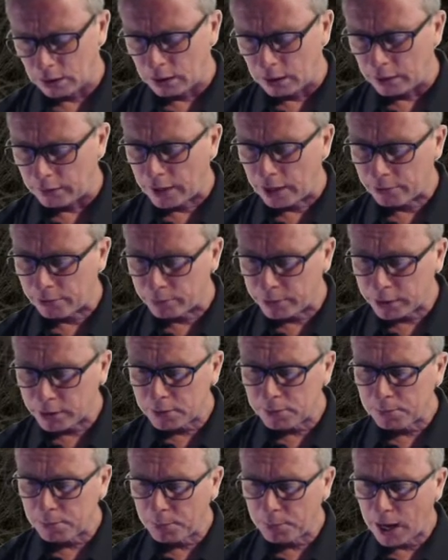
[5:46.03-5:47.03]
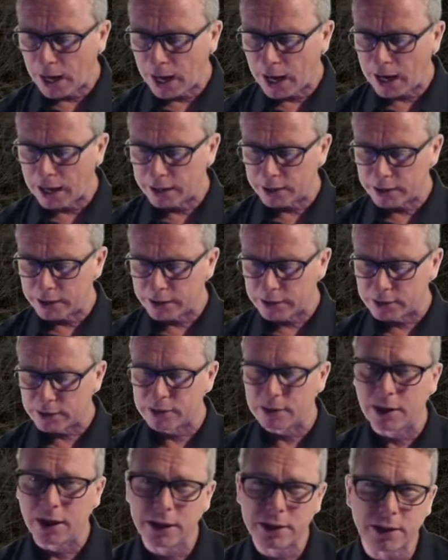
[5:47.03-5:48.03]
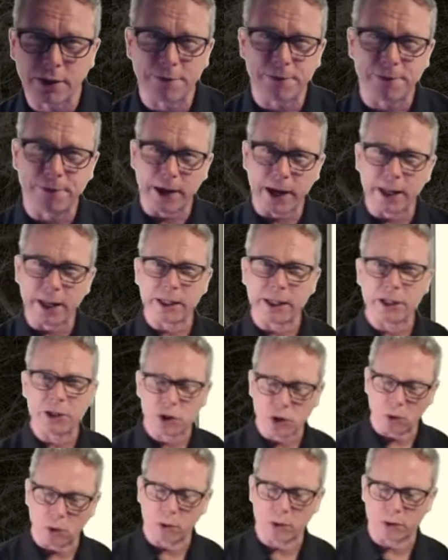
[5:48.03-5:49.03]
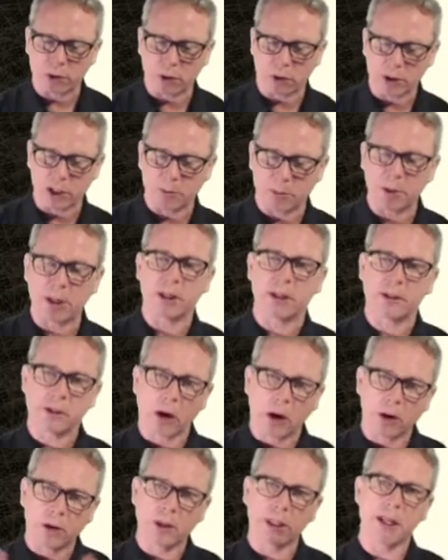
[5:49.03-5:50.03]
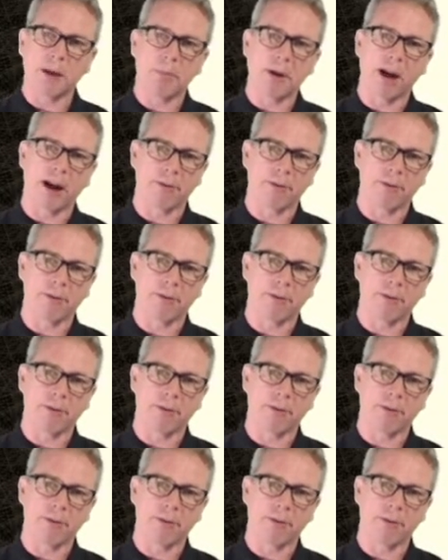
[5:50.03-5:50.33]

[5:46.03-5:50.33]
That written part, it's a fairly short document. It's only about